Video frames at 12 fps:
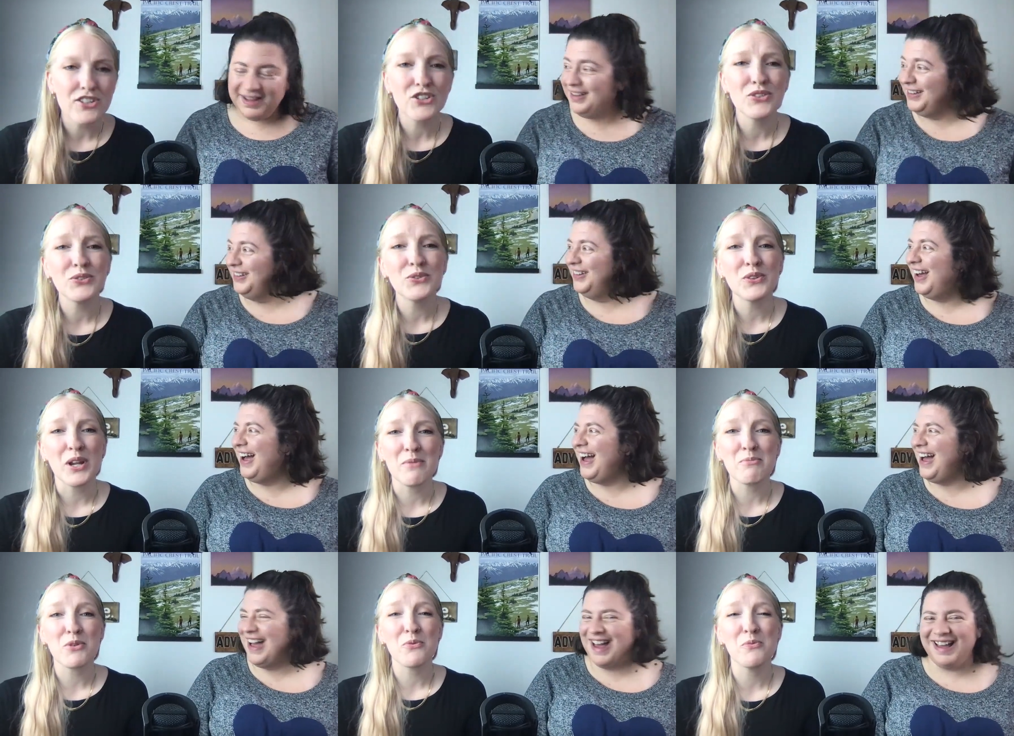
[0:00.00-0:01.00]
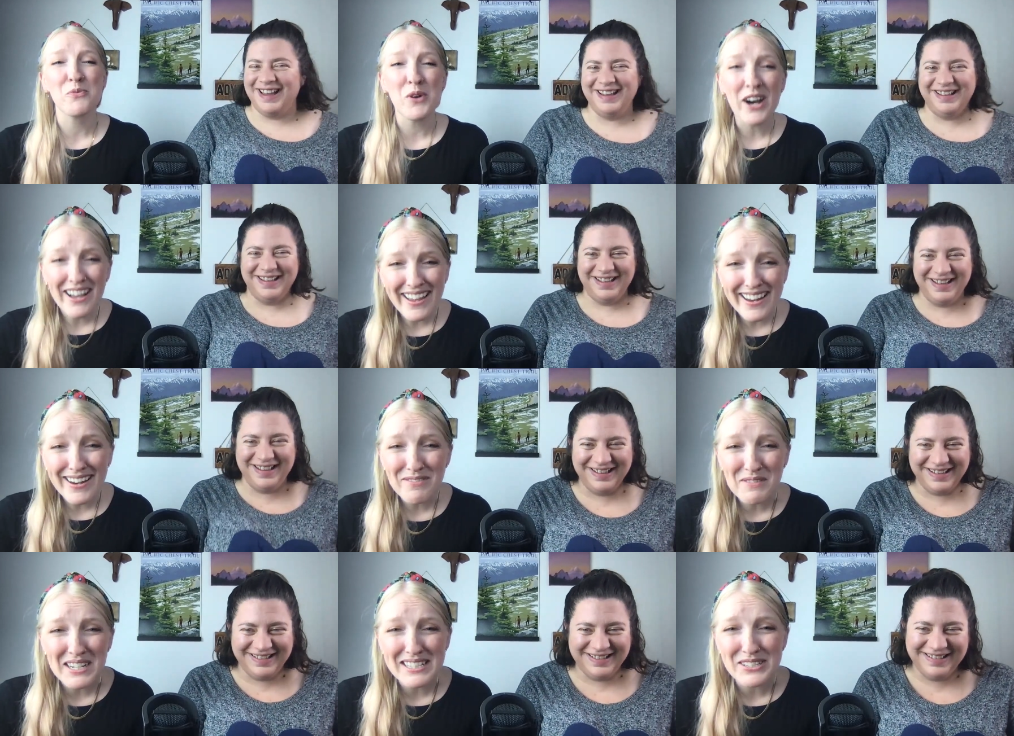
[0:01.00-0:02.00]
Speaker 1: to number 1.
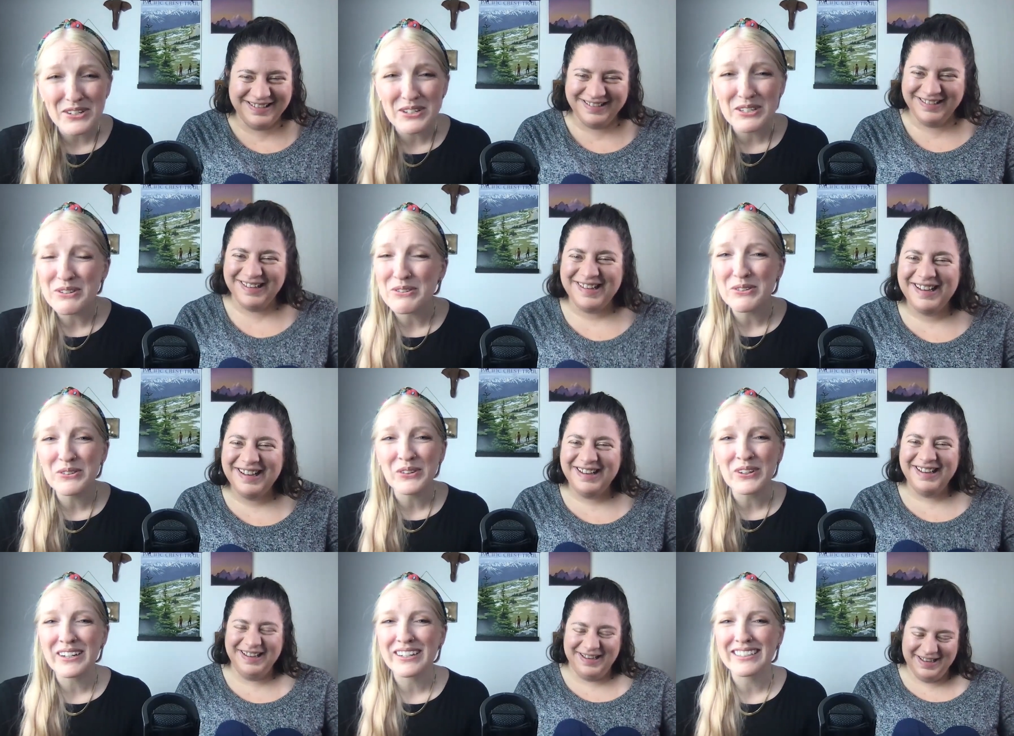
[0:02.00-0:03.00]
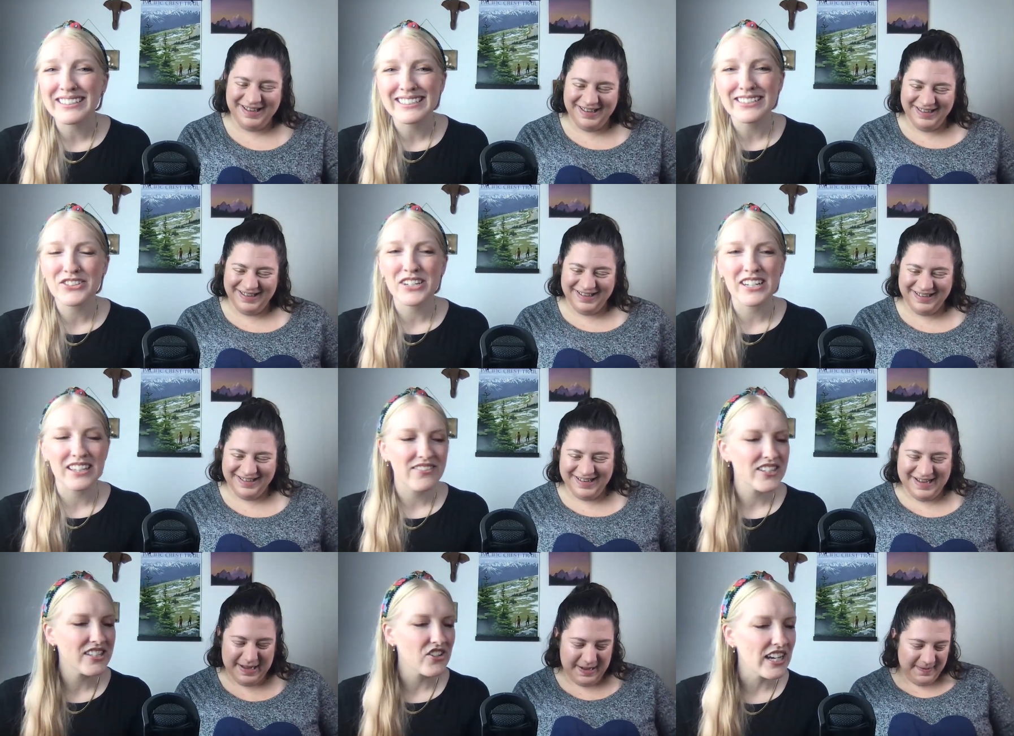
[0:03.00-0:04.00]
1s are either going to
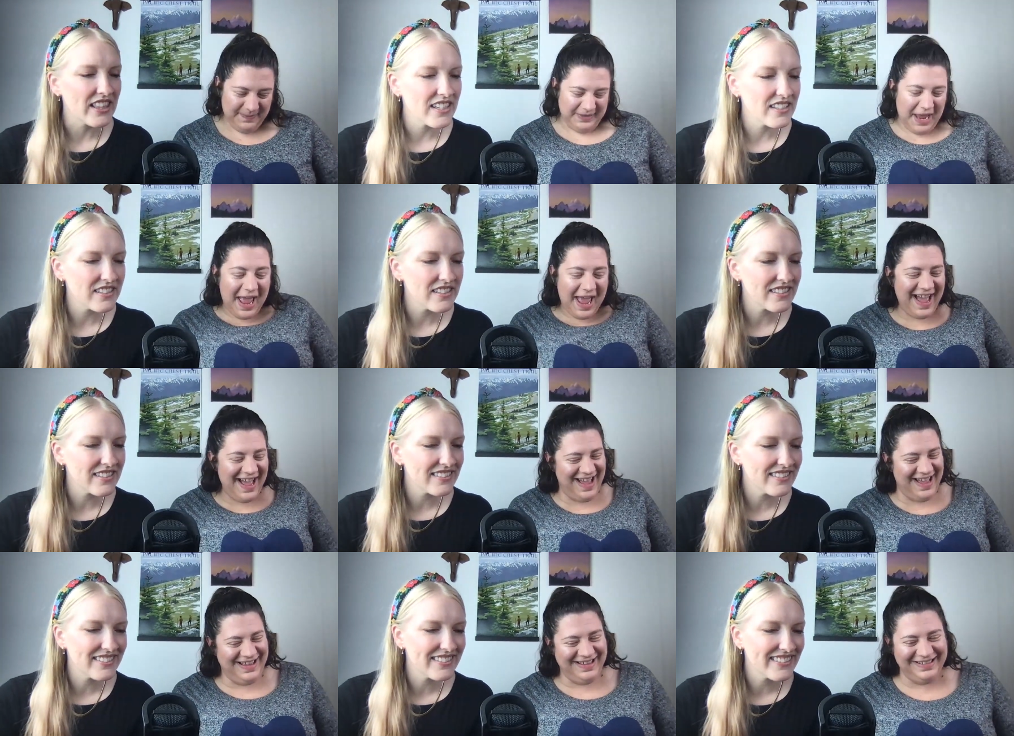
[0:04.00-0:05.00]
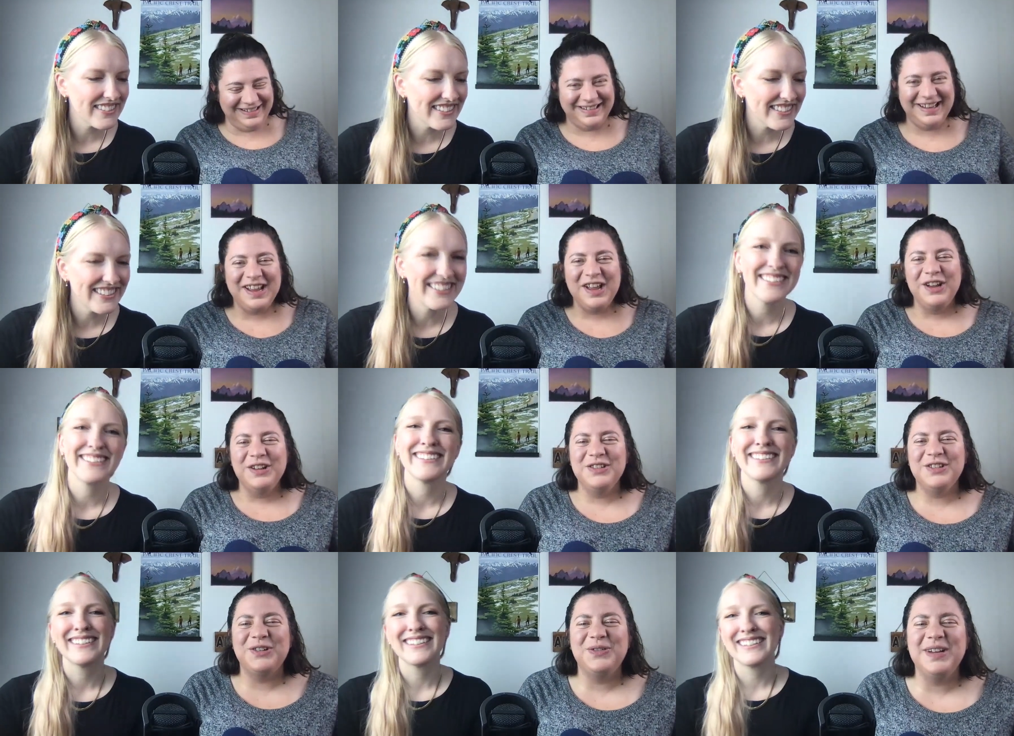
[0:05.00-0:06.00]
love this or hate this.
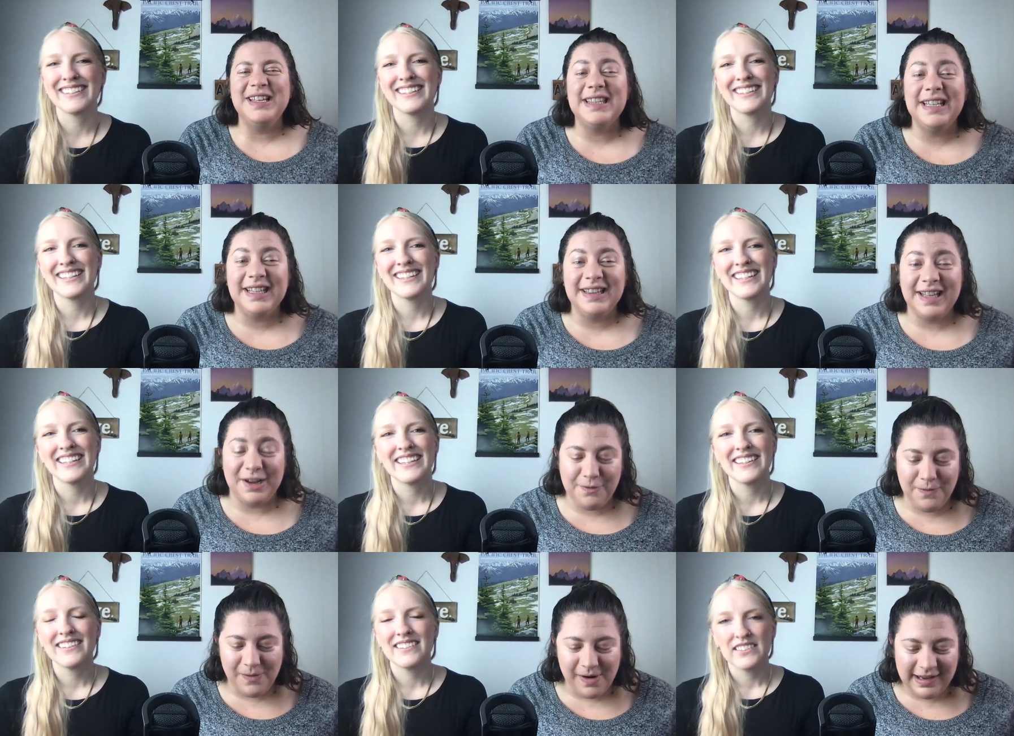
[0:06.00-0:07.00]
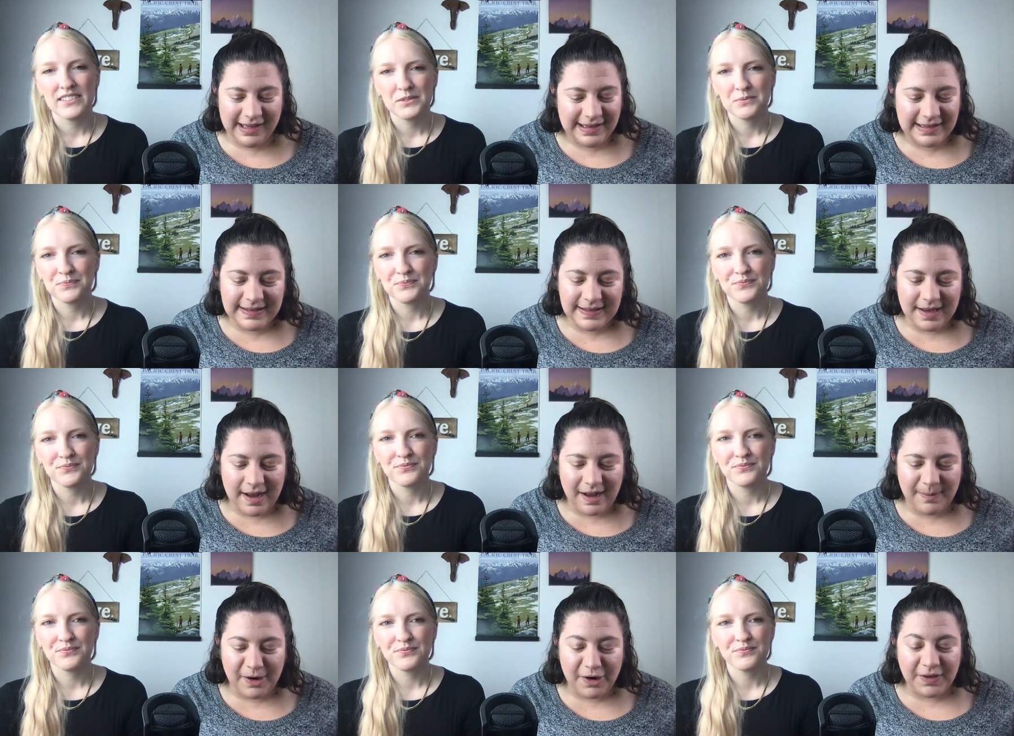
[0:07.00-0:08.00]
Speaker 2: So we think that 1s
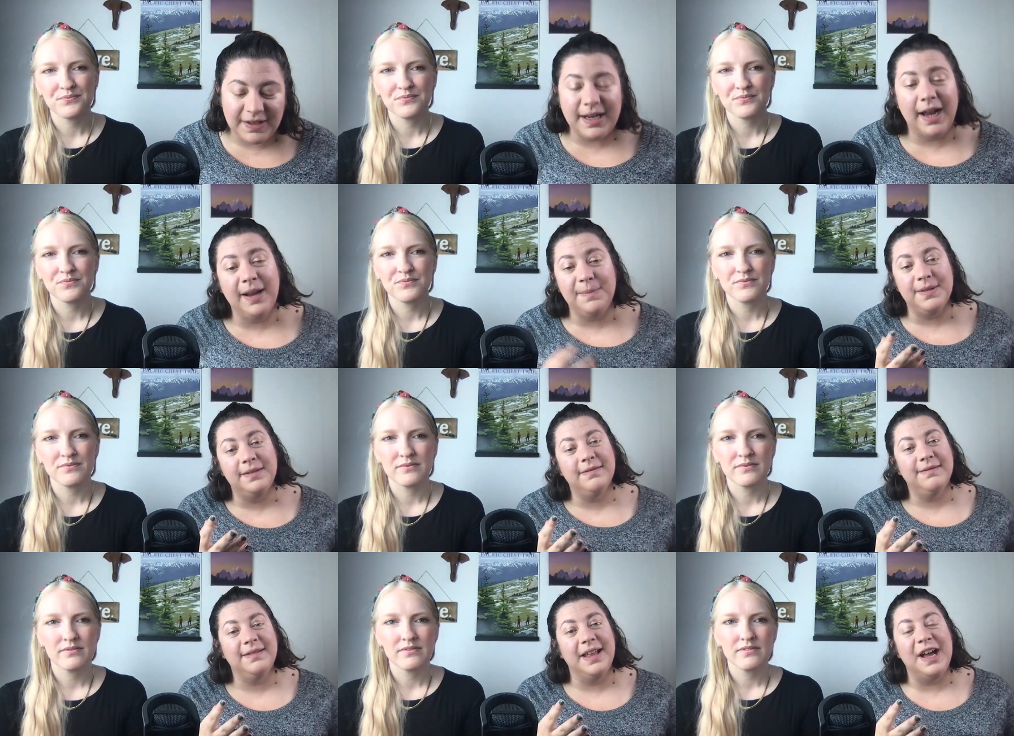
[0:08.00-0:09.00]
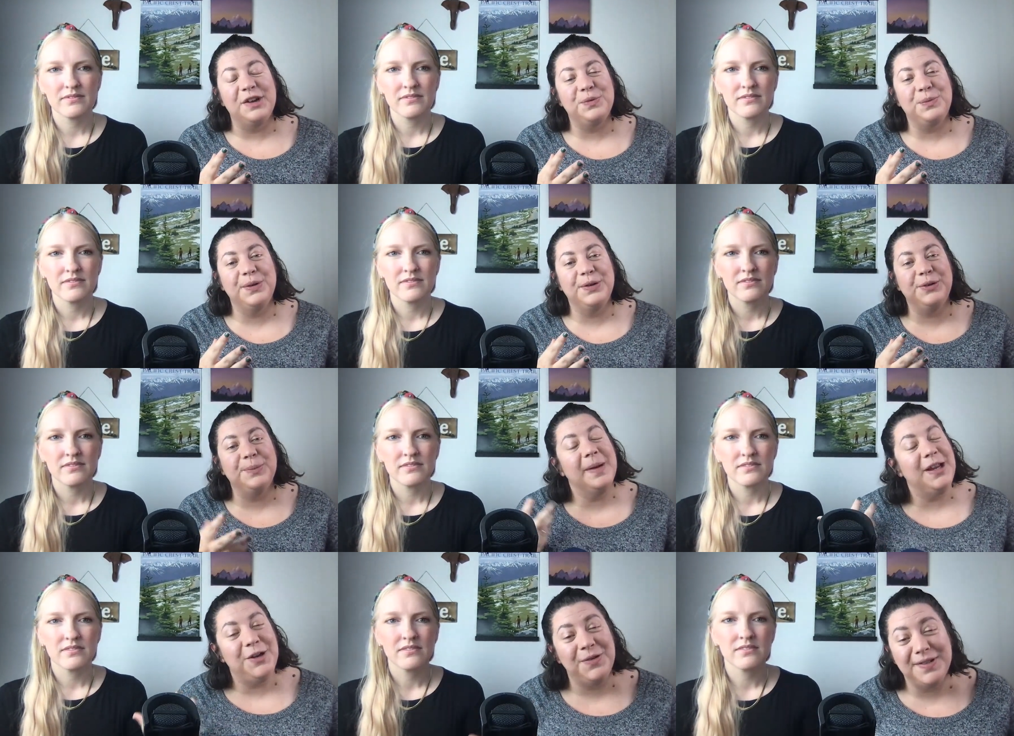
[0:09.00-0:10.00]
are the types that will
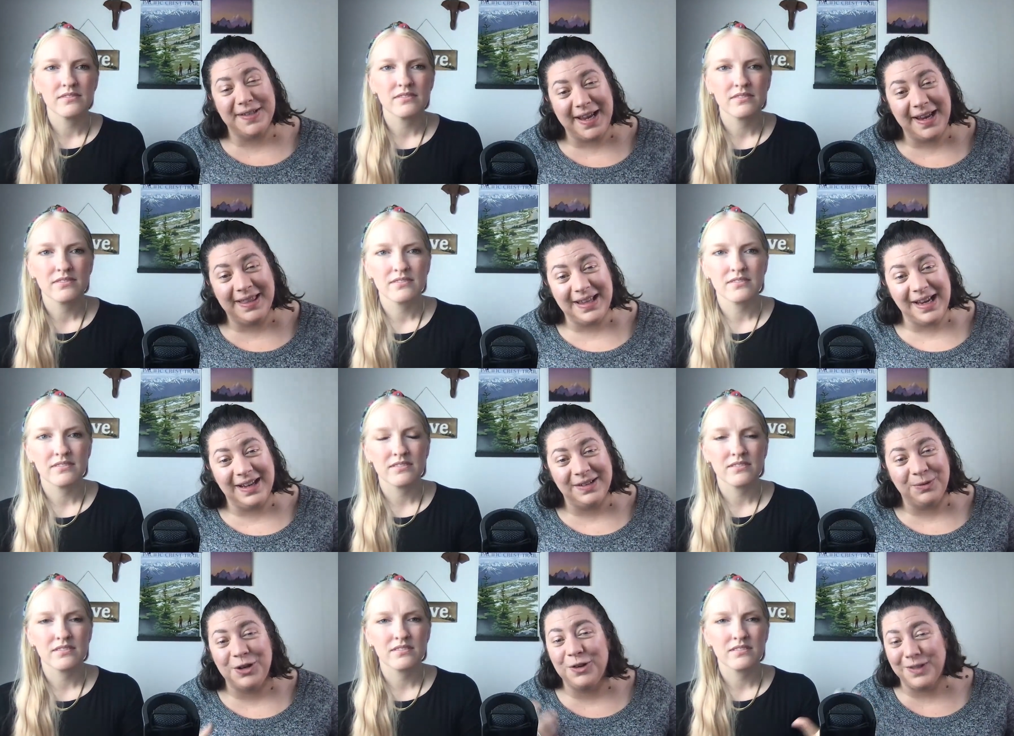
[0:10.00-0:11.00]
make you say thanks, what you're